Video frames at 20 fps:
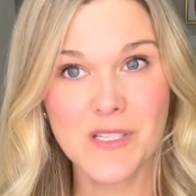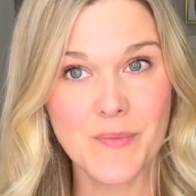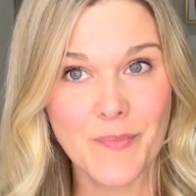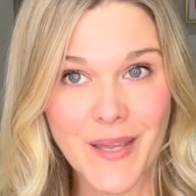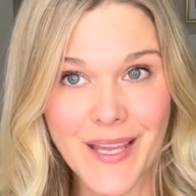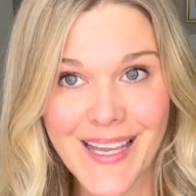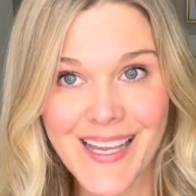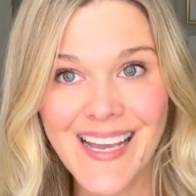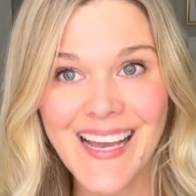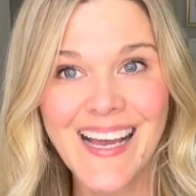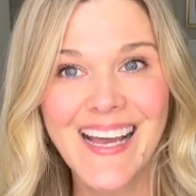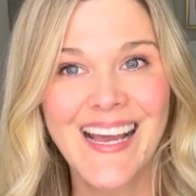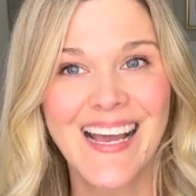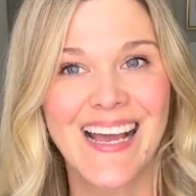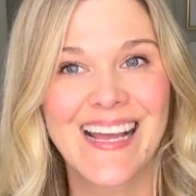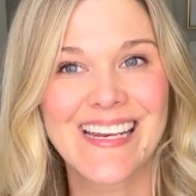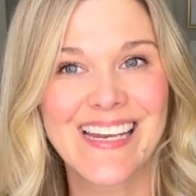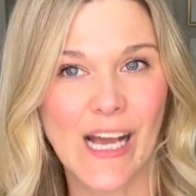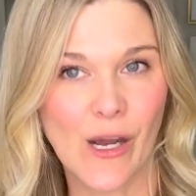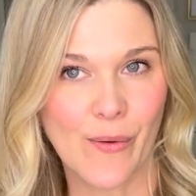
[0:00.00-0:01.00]
to me
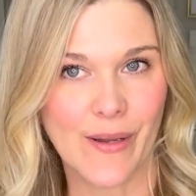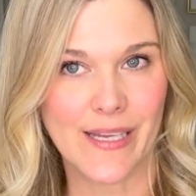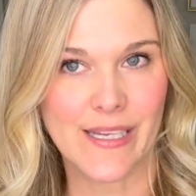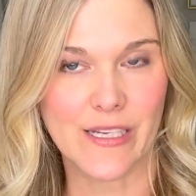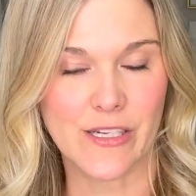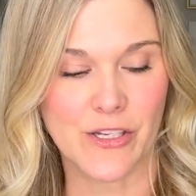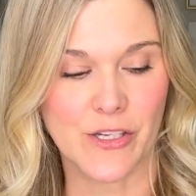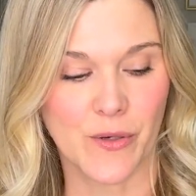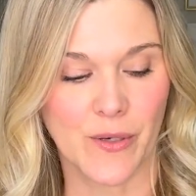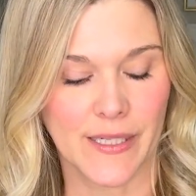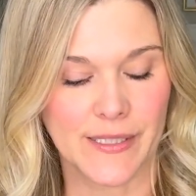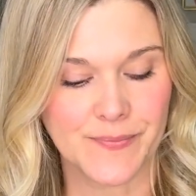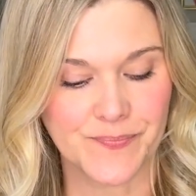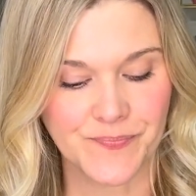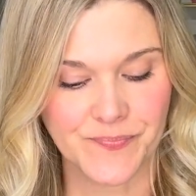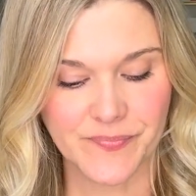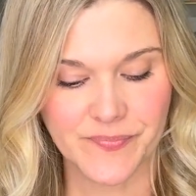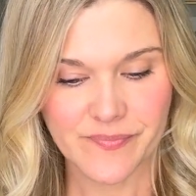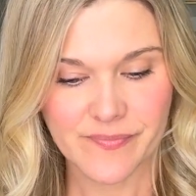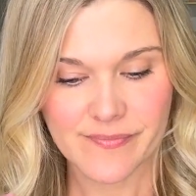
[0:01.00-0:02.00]
and now I can do it.
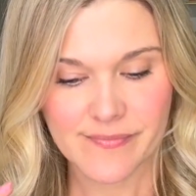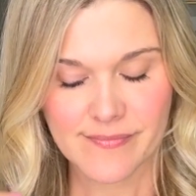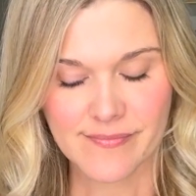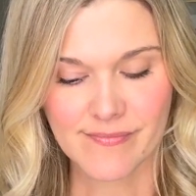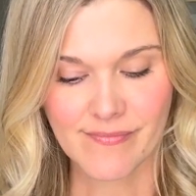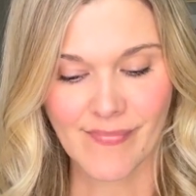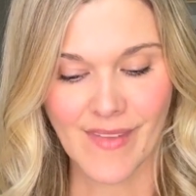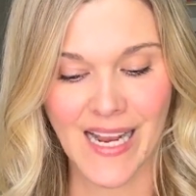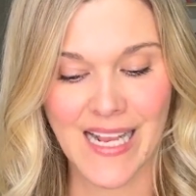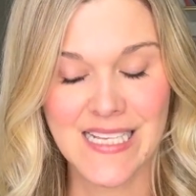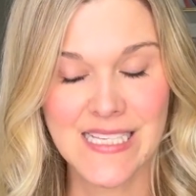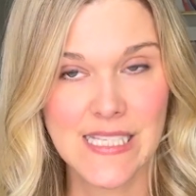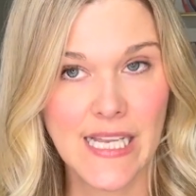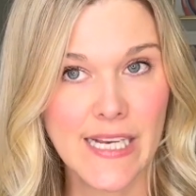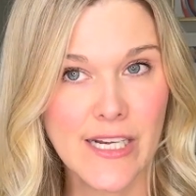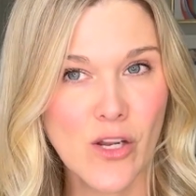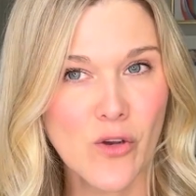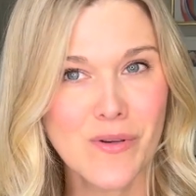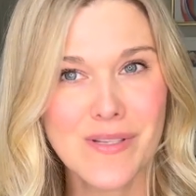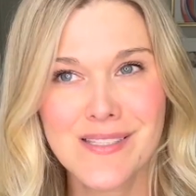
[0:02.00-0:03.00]

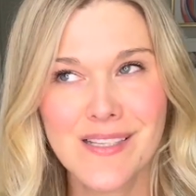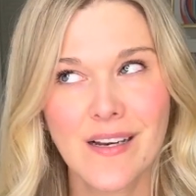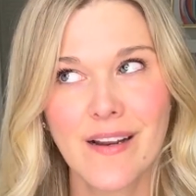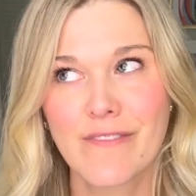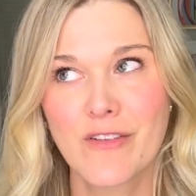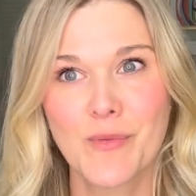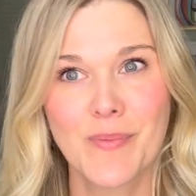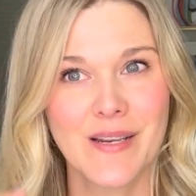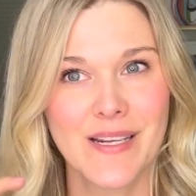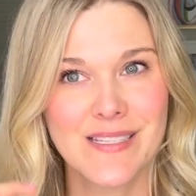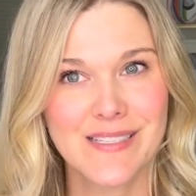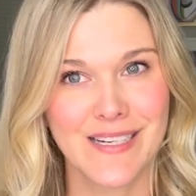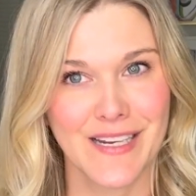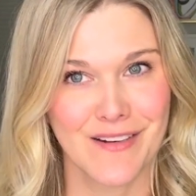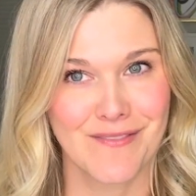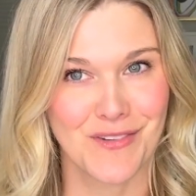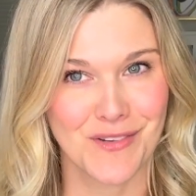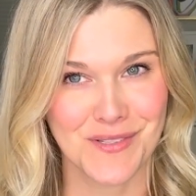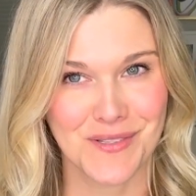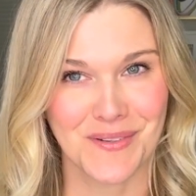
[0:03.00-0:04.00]
Side note is not everybody's an
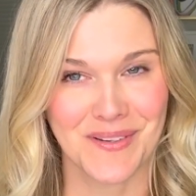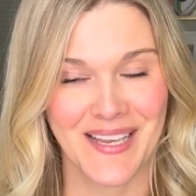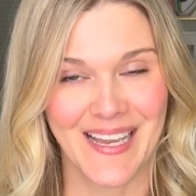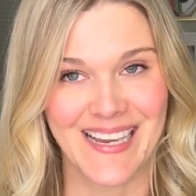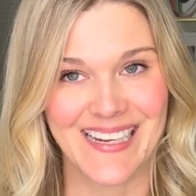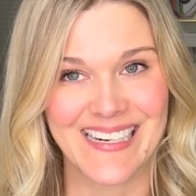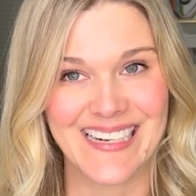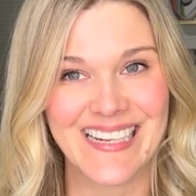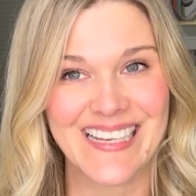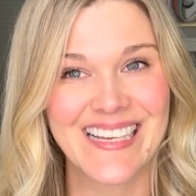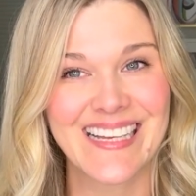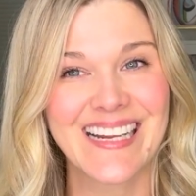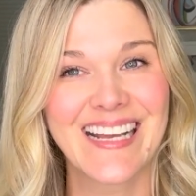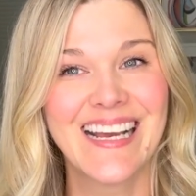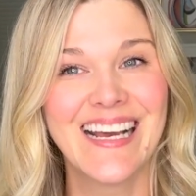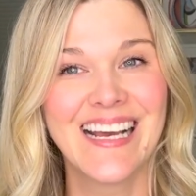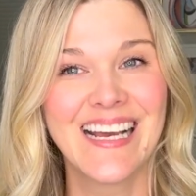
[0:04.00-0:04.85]
InvoCell candidate,